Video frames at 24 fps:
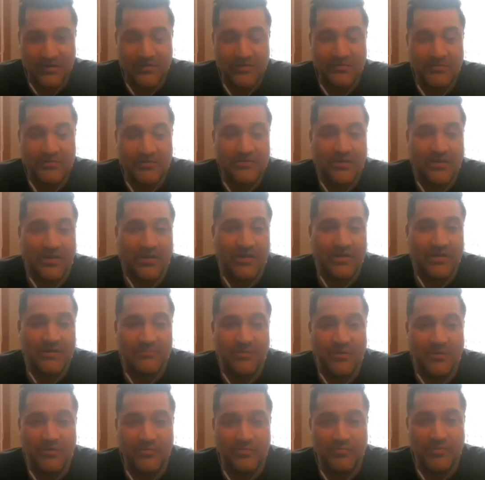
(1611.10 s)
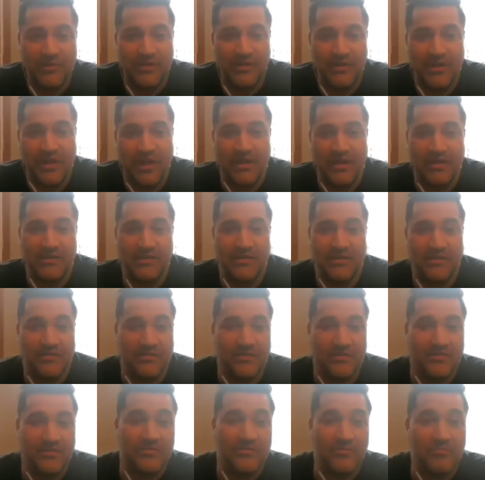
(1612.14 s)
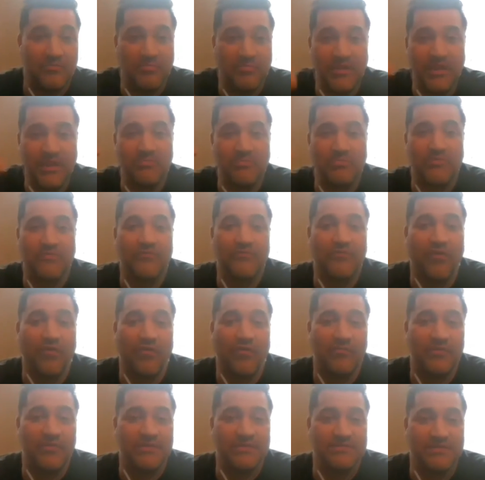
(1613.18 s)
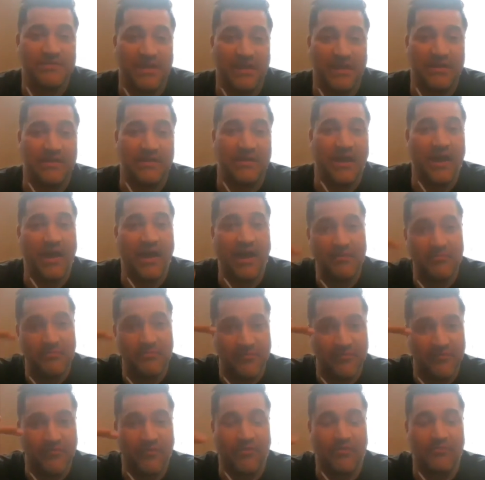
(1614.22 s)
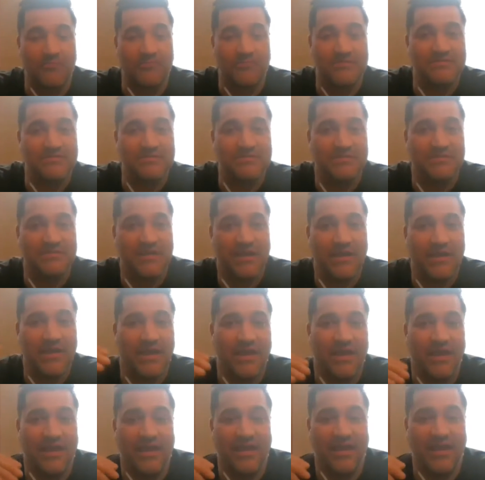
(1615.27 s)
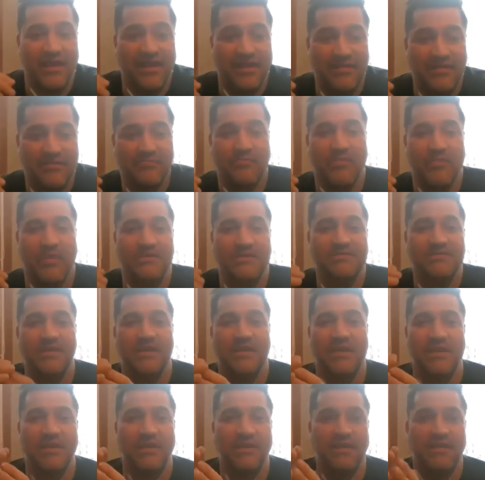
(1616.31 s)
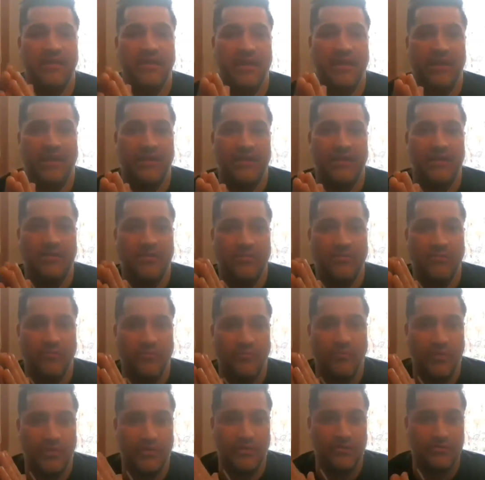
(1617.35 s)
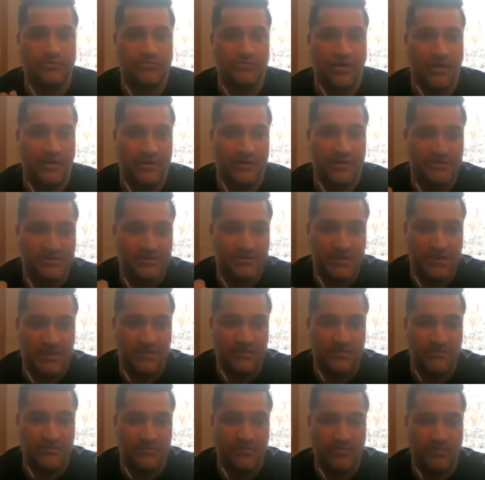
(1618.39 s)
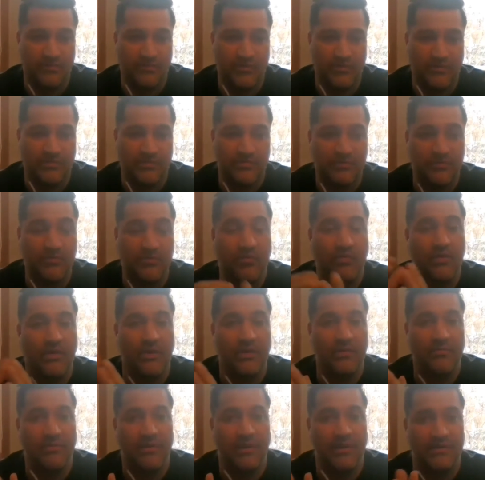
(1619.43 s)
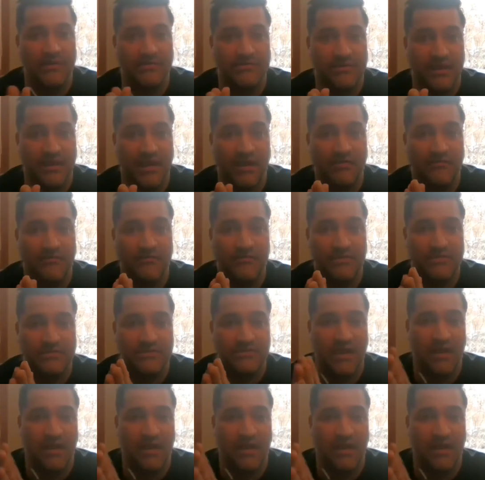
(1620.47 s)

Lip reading: you were talking about being at the peak performance and the high performance, and basically what you're trying to achieve with your limitless life is